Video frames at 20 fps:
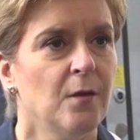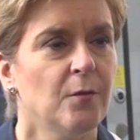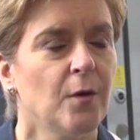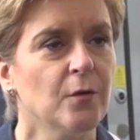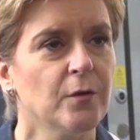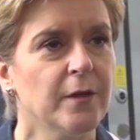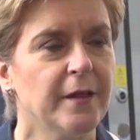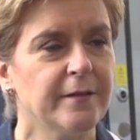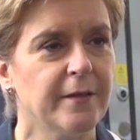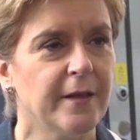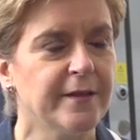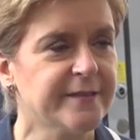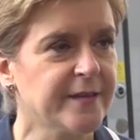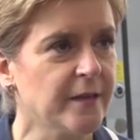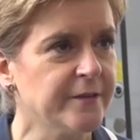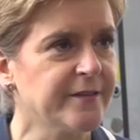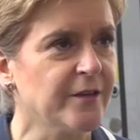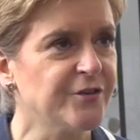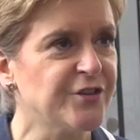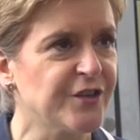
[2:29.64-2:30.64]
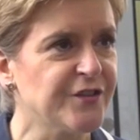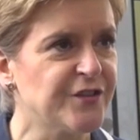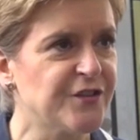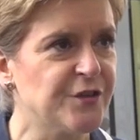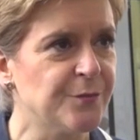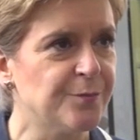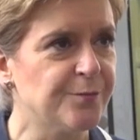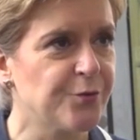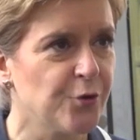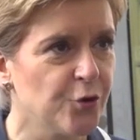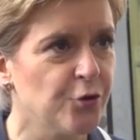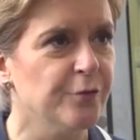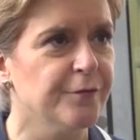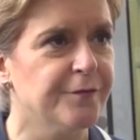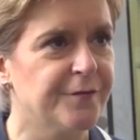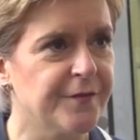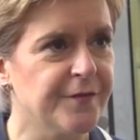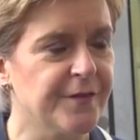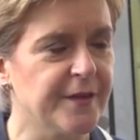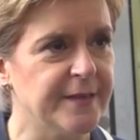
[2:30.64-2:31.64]
Well, it's, it did has to prove
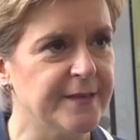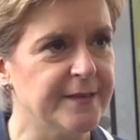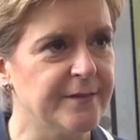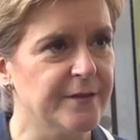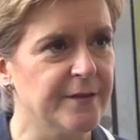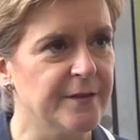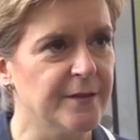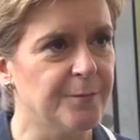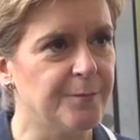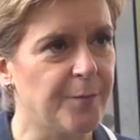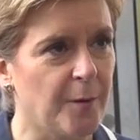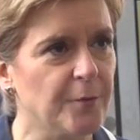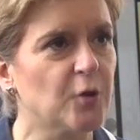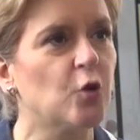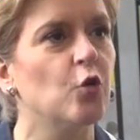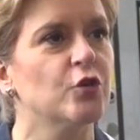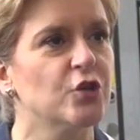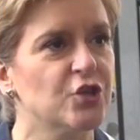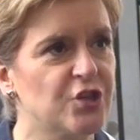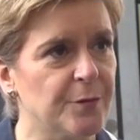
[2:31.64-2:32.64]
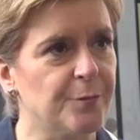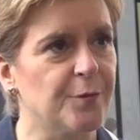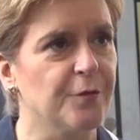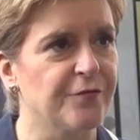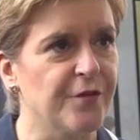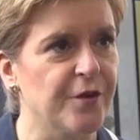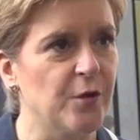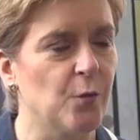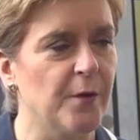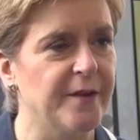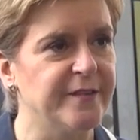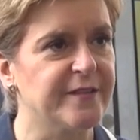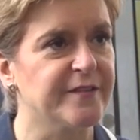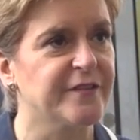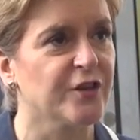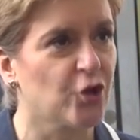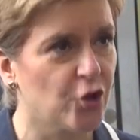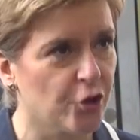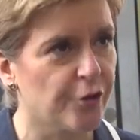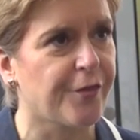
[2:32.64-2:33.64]
that the public ownership of railways
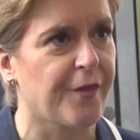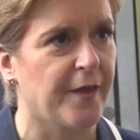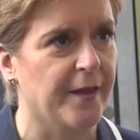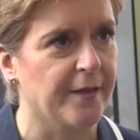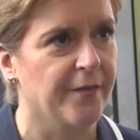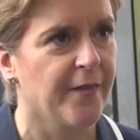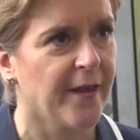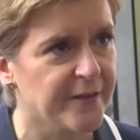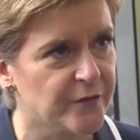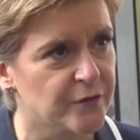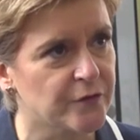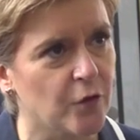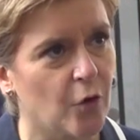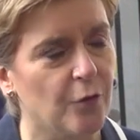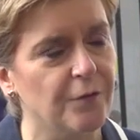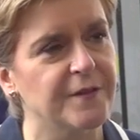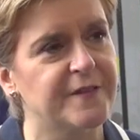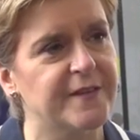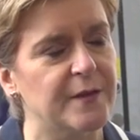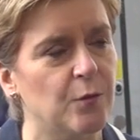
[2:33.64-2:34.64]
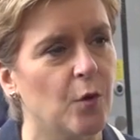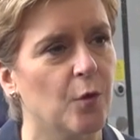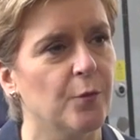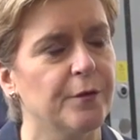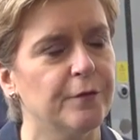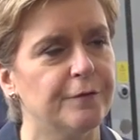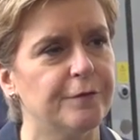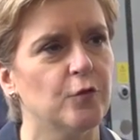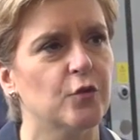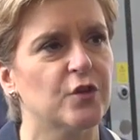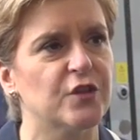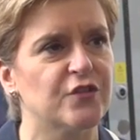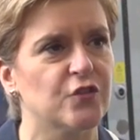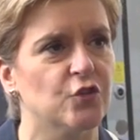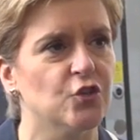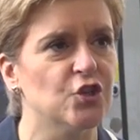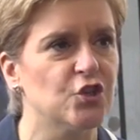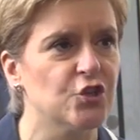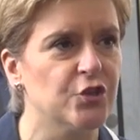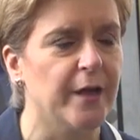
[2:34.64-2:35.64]
is a good thing, and that's obviously what we'll focus
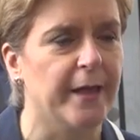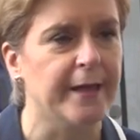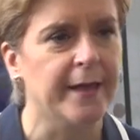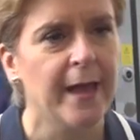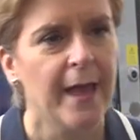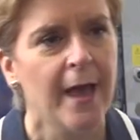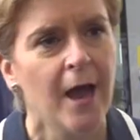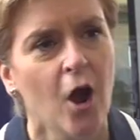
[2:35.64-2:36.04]
on doing.